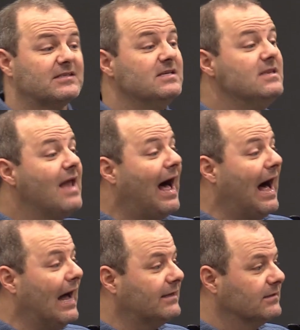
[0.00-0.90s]
is
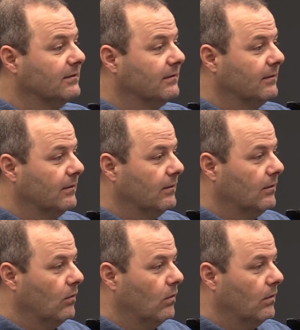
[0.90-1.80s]
not
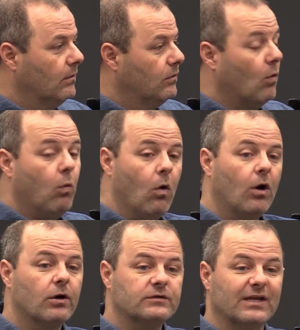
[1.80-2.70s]
the
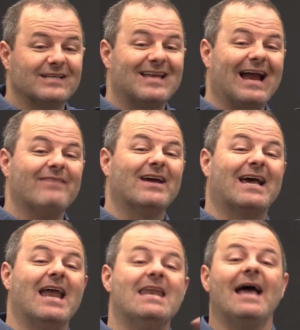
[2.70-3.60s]
works, and it's not even
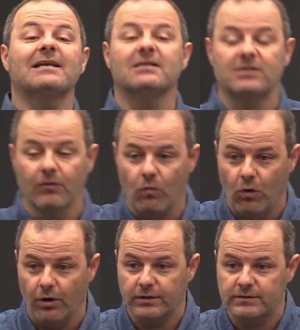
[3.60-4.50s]
connected to the
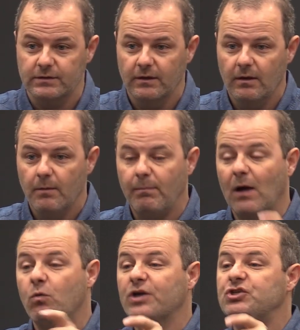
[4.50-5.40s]
works
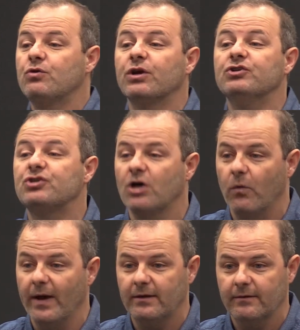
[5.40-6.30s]
by which you can
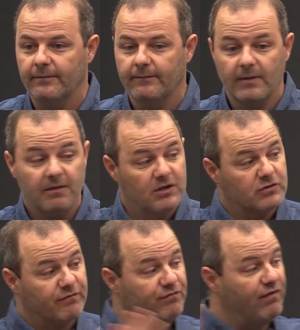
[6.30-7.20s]
show it.
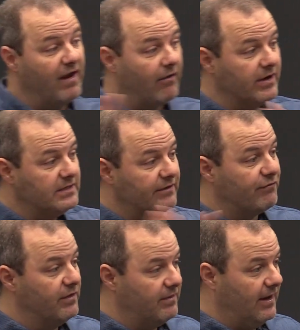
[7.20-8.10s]
These are very
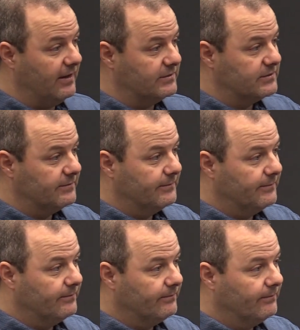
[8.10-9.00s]
different things.
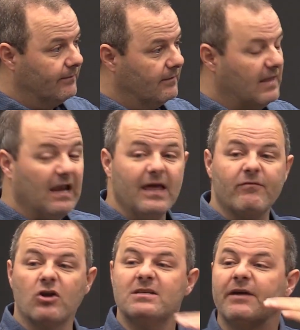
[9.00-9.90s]
They
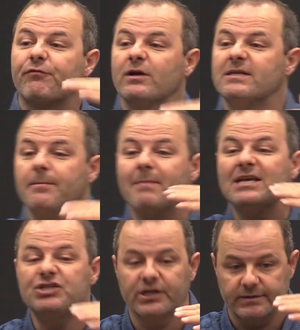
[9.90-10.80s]
live on different
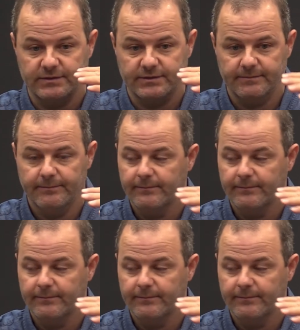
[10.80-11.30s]
dimensions.